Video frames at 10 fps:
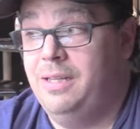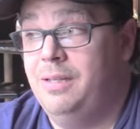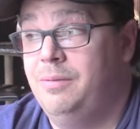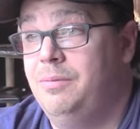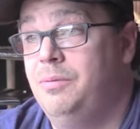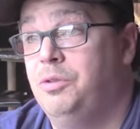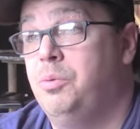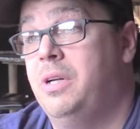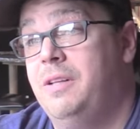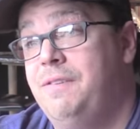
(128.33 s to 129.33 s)
that was
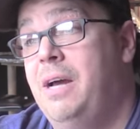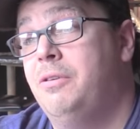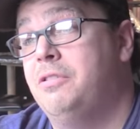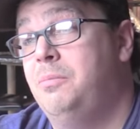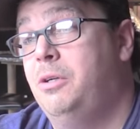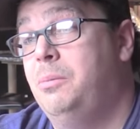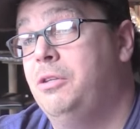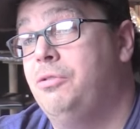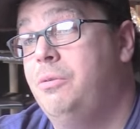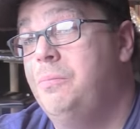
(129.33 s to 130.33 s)
one of the founders of Mellow
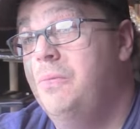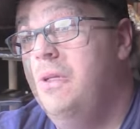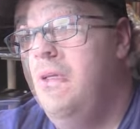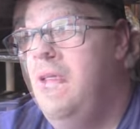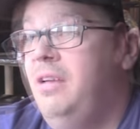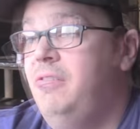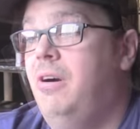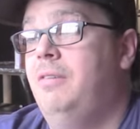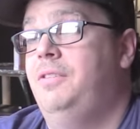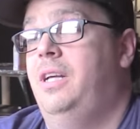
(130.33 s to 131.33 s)
Mushroom. He
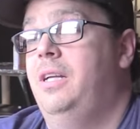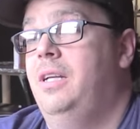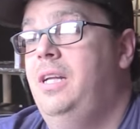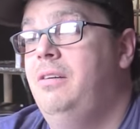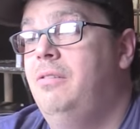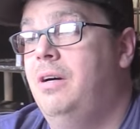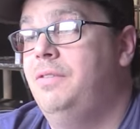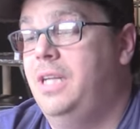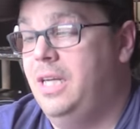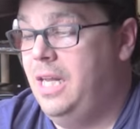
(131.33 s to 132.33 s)
loved it. He
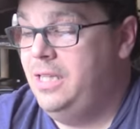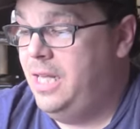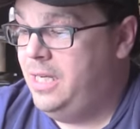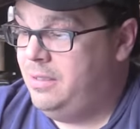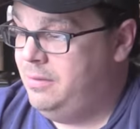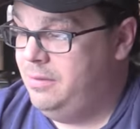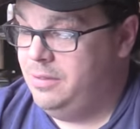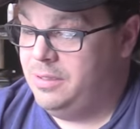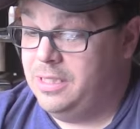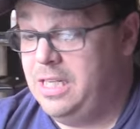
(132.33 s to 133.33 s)
loved it. And then
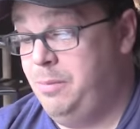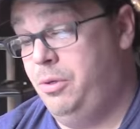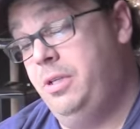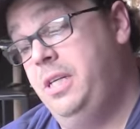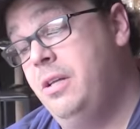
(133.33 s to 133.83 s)
the table on the